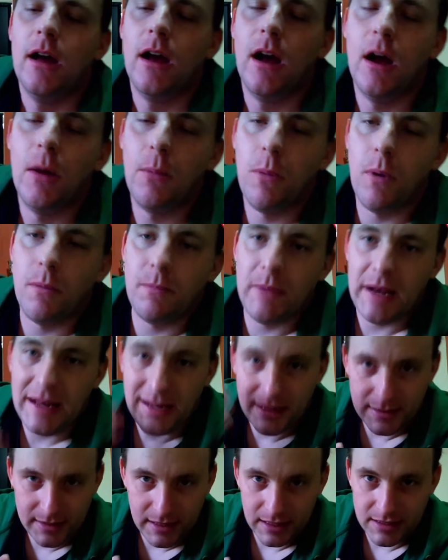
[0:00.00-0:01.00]
what
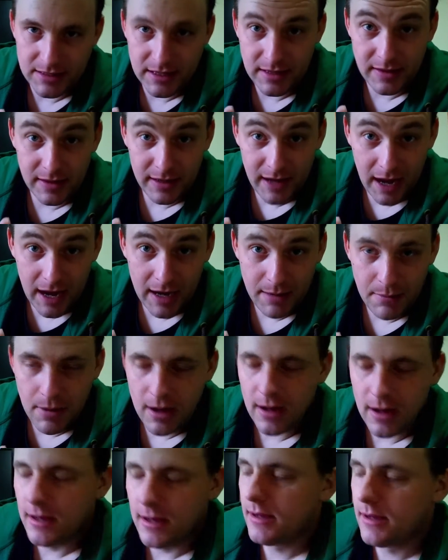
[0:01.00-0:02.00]
Link does in the
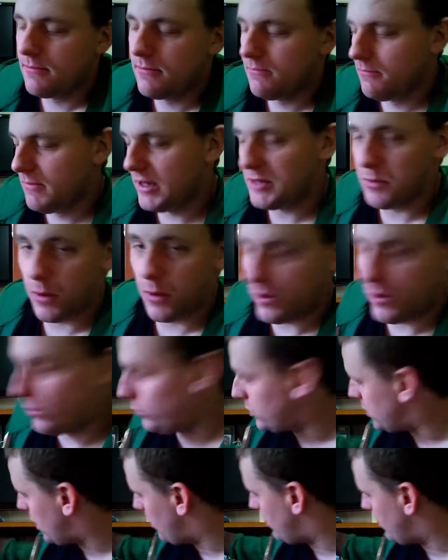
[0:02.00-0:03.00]
game is what
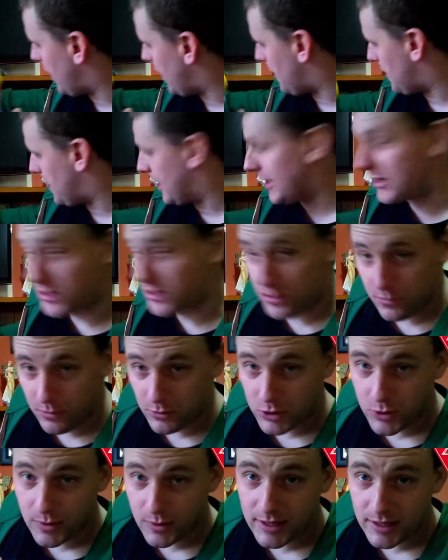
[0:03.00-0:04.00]
also the other Links
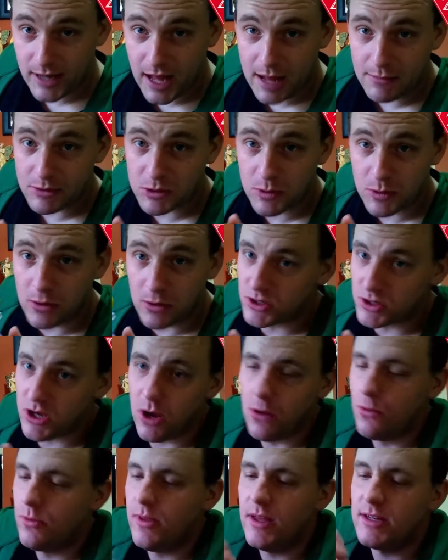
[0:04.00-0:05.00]
will do in the game as well.
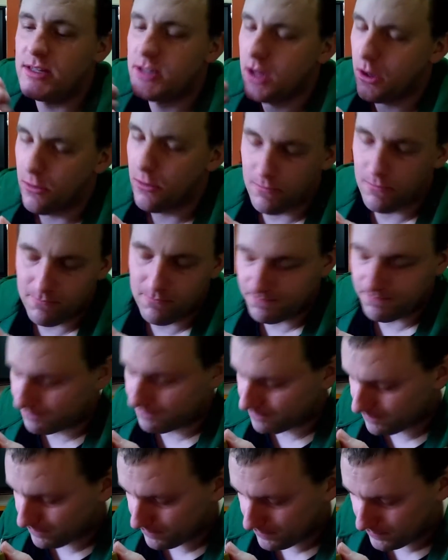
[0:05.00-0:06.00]
So there's no,
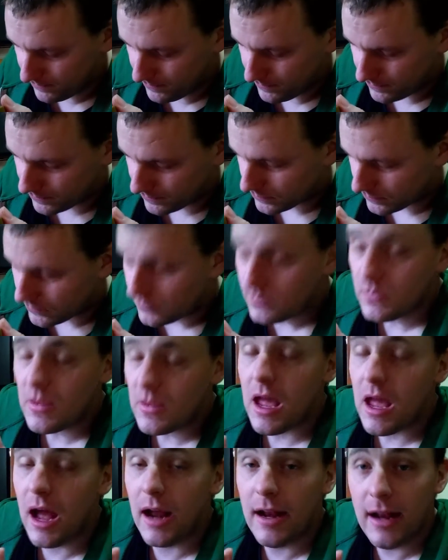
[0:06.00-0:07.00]

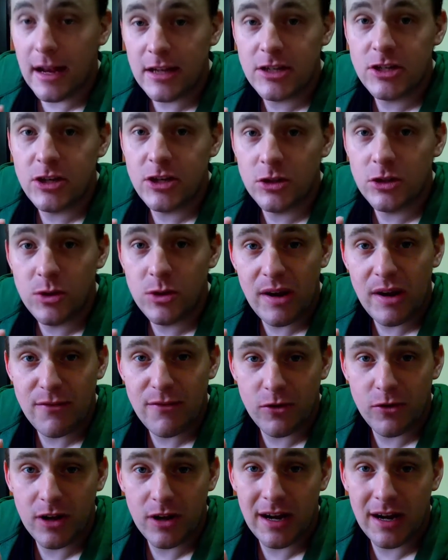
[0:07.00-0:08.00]
unless you're doing
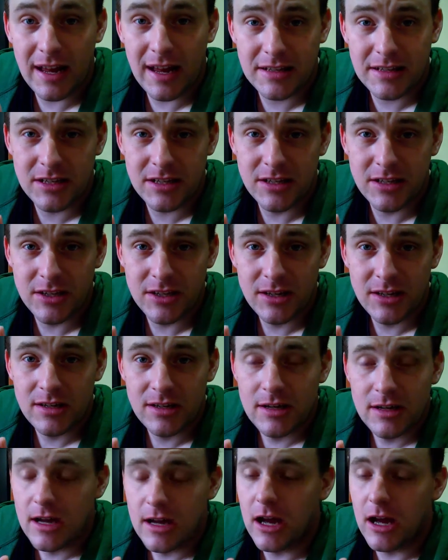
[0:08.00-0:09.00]
it for a collector's
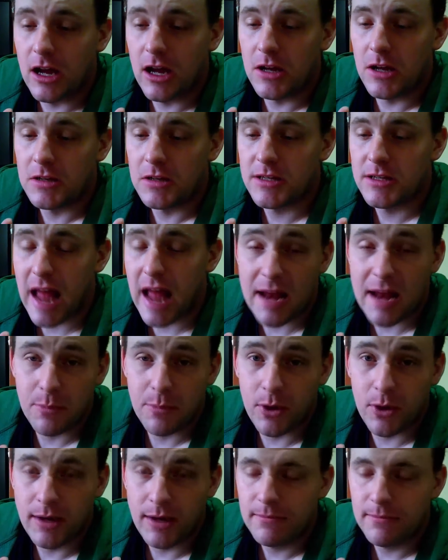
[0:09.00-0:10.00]

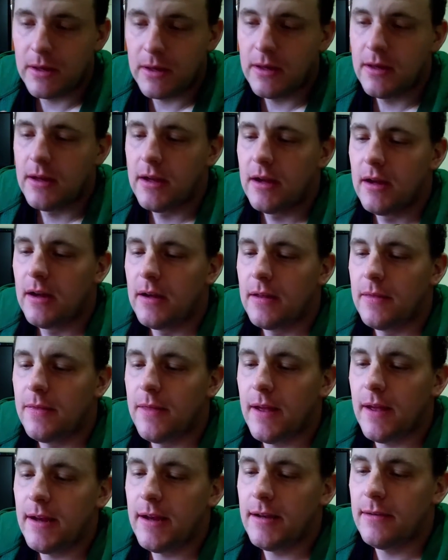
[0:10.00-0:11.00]
standpoint,
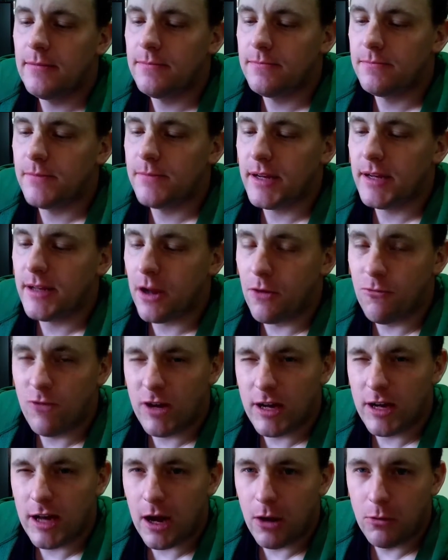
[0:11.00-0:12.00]
then they
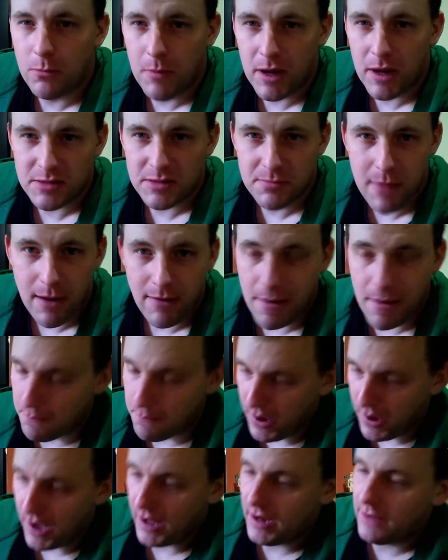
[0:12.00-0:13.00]
don't really hold much
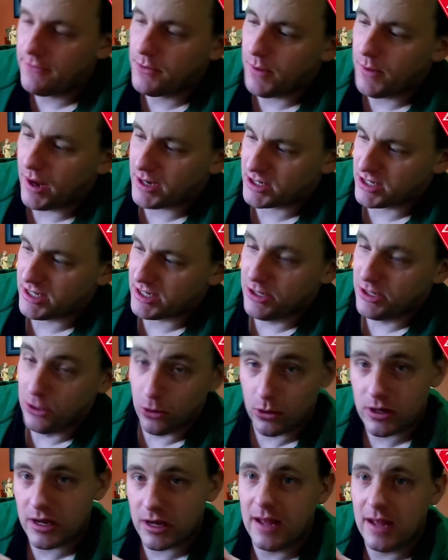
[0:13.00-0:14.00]
merit. But if you actually
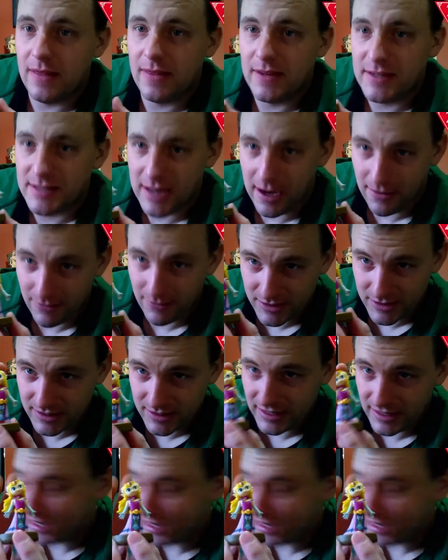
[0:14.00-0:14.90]
look at these characters,